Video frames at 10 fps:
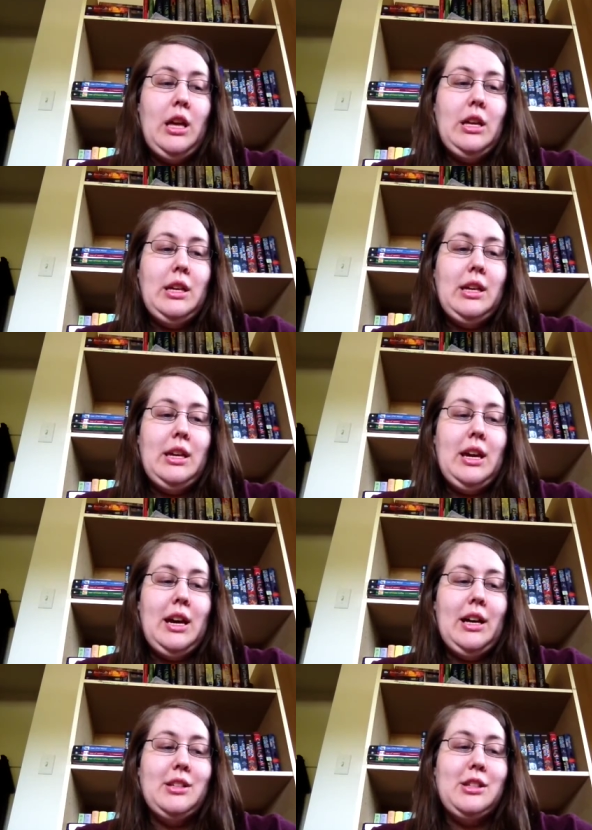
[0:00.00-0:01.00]

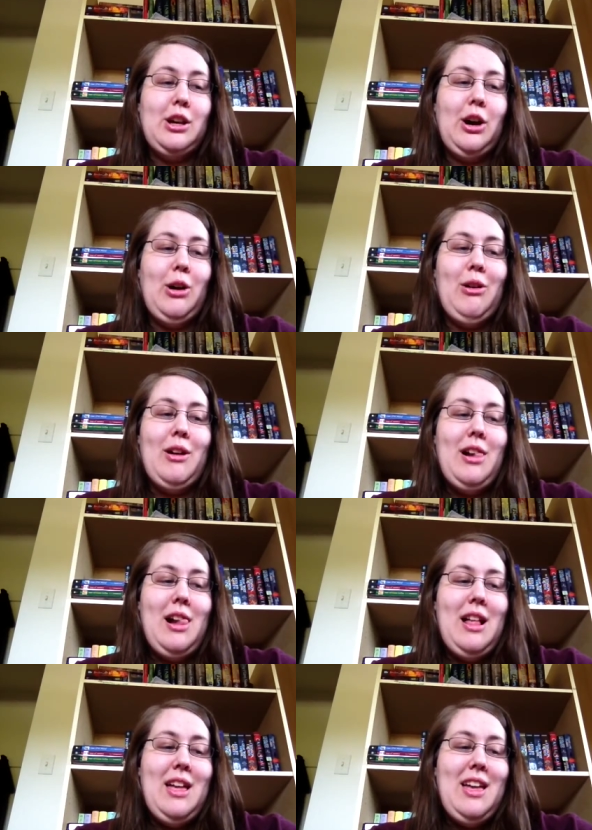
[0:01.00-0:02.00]
Yeah, so
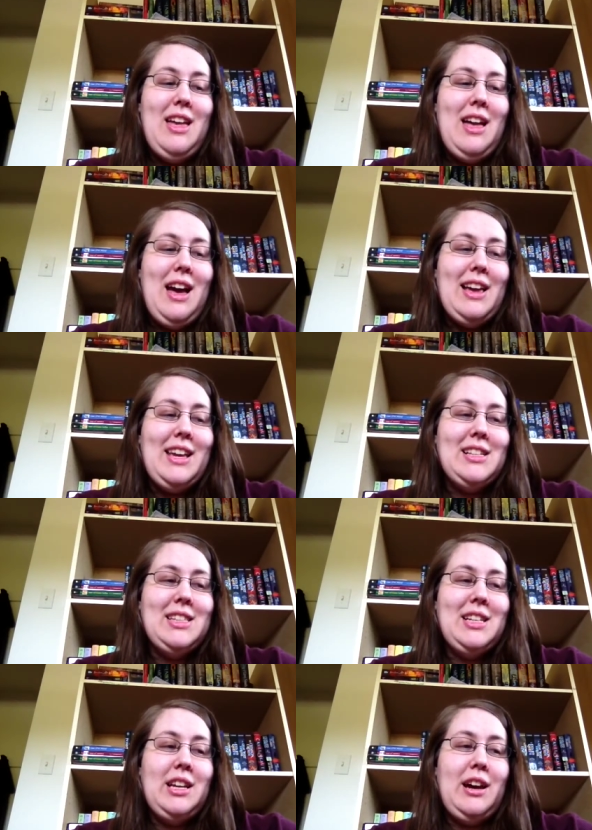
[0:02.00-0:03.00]
I guess
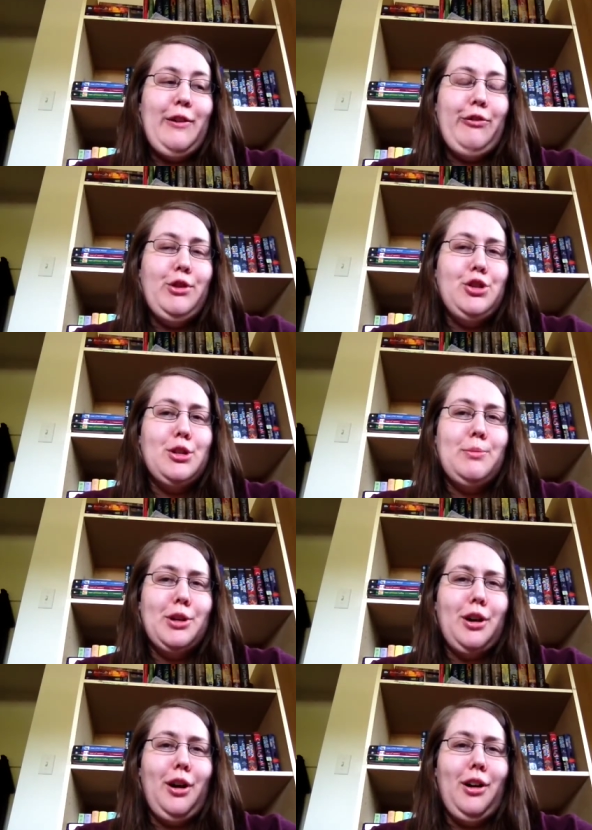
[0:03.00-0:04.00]
in future
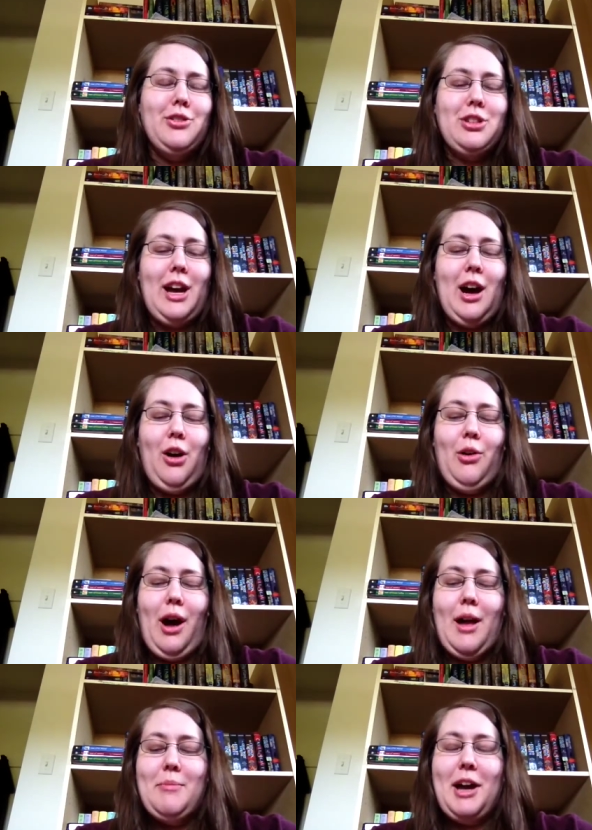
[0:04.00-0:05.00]
book hauls now
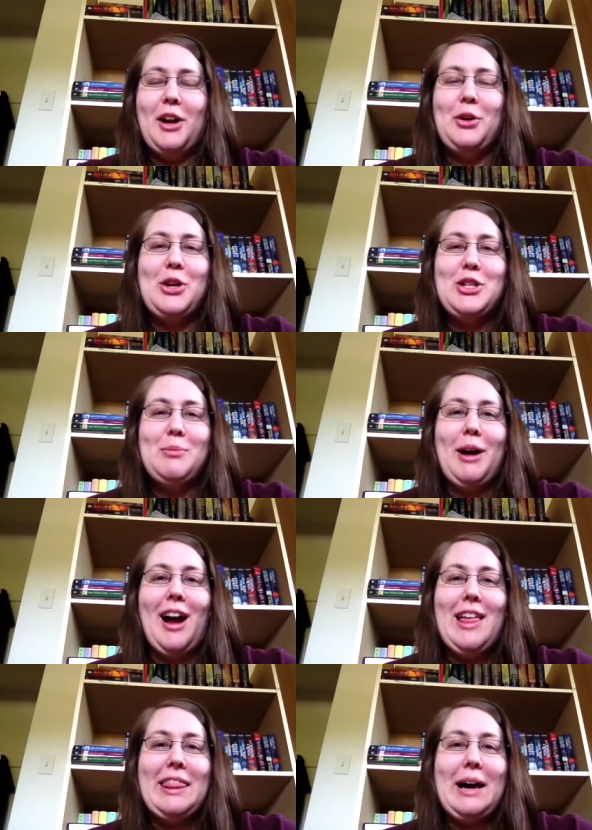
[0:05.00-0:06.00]
I'm not going to
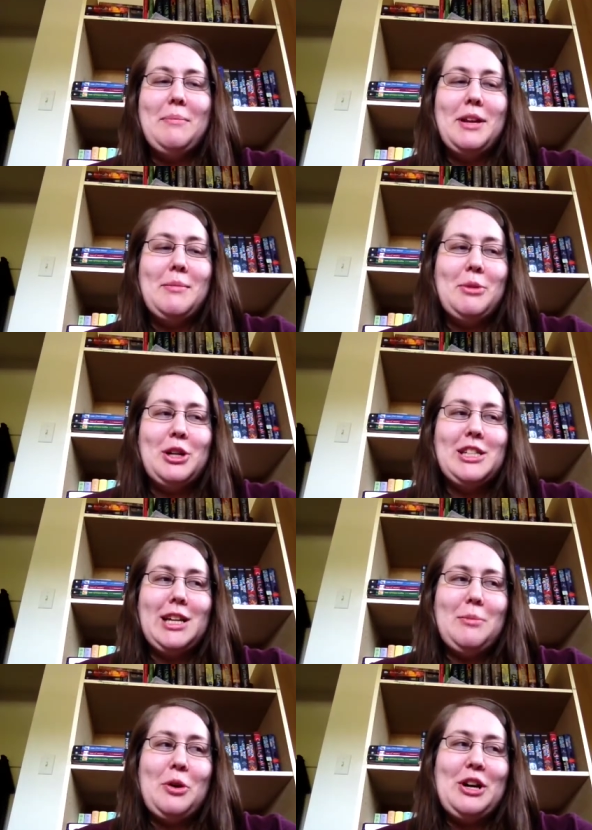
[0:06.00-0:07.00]
buy that many books
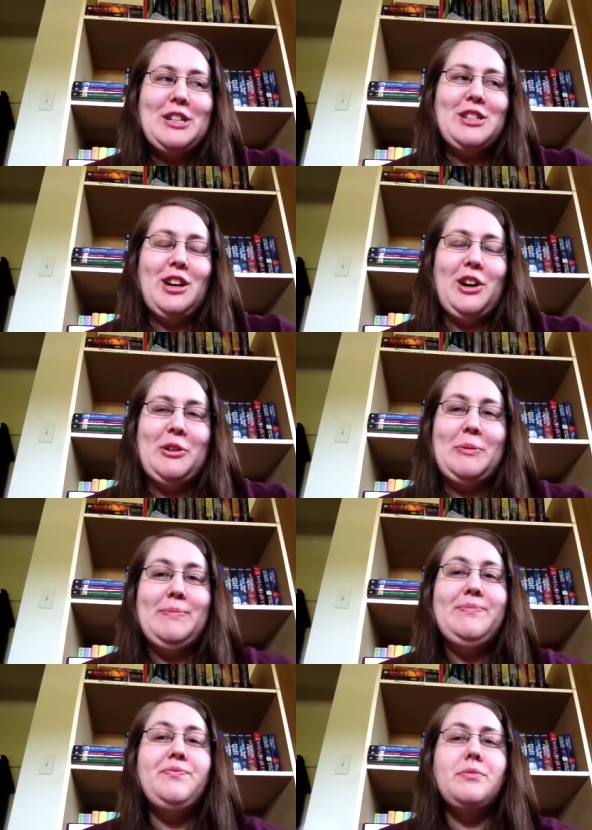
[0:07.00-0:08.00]
anymore. So,
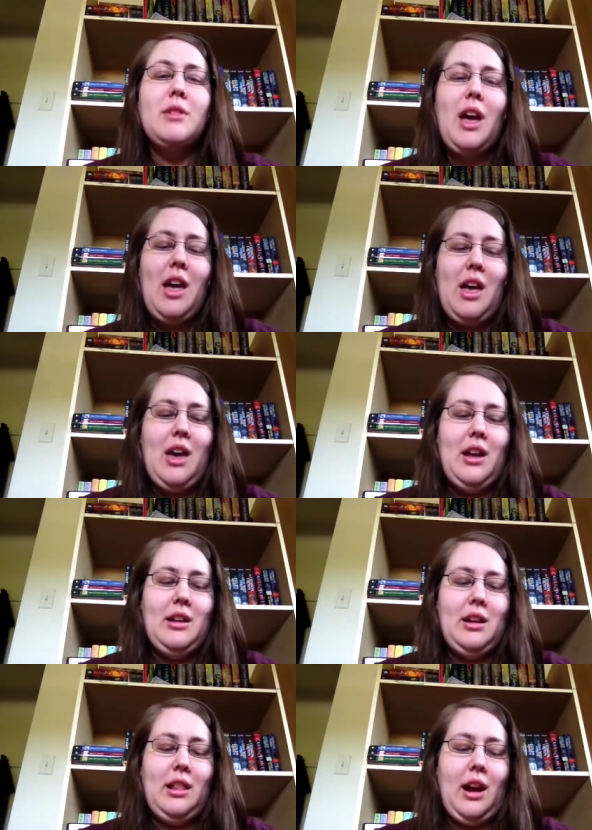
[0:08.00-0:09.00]

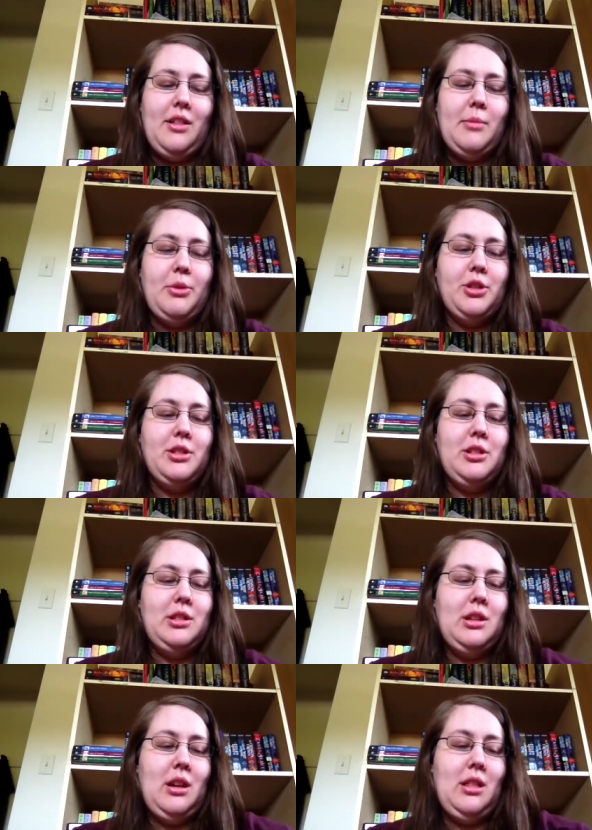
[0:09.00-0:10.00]
and a lot of the
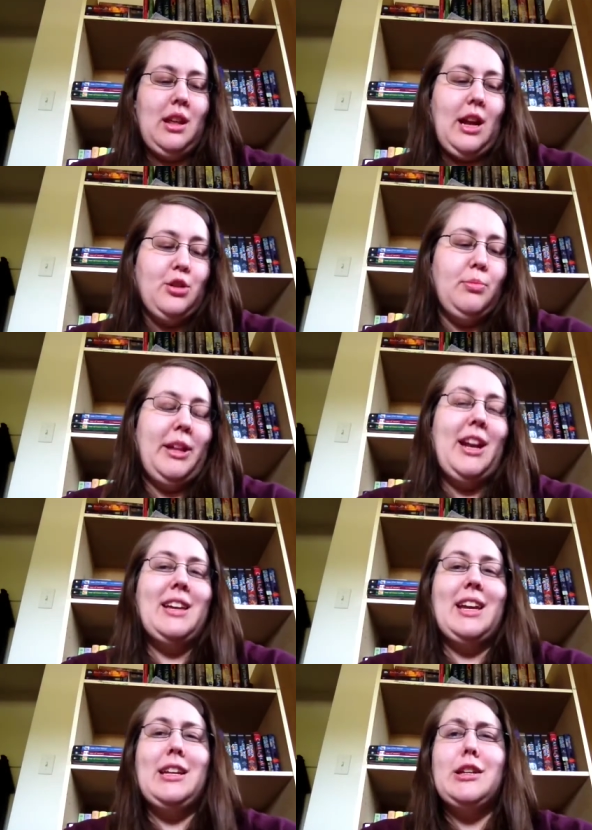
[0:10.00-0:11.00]
books that I do plan on
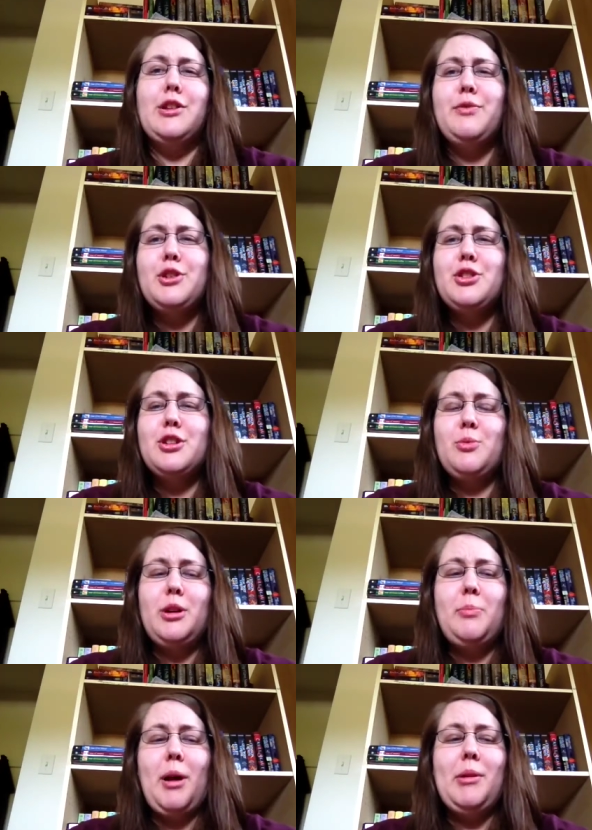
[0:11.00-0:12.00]
getting in the future
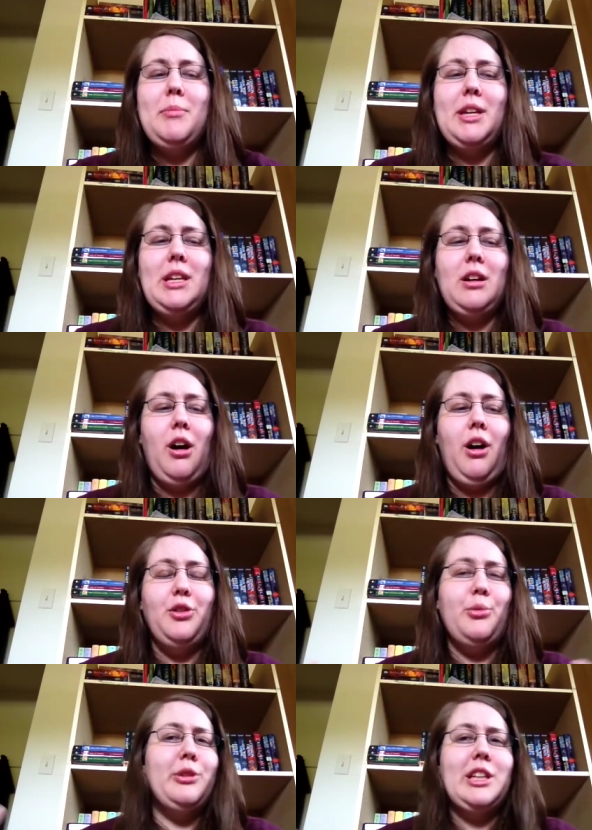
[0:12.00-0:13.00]
will probably be all
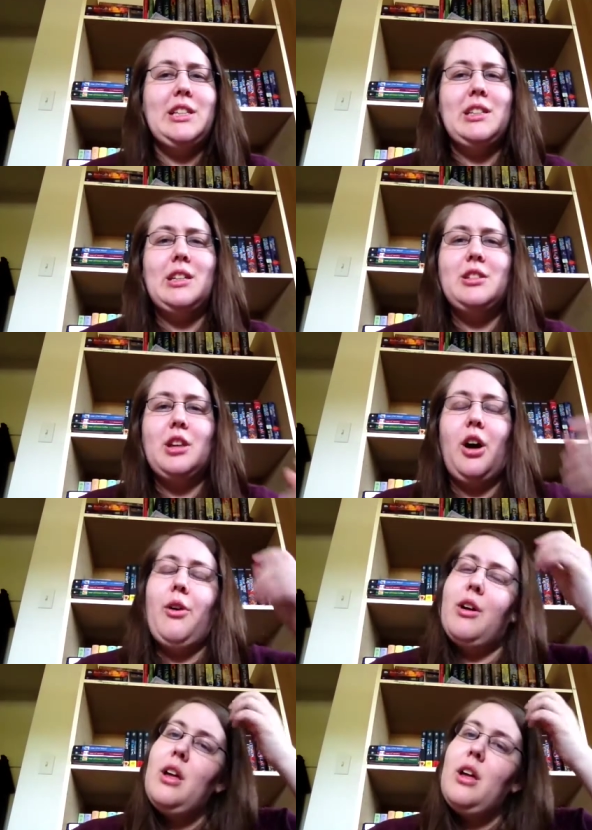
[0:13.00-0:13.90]
new releases. So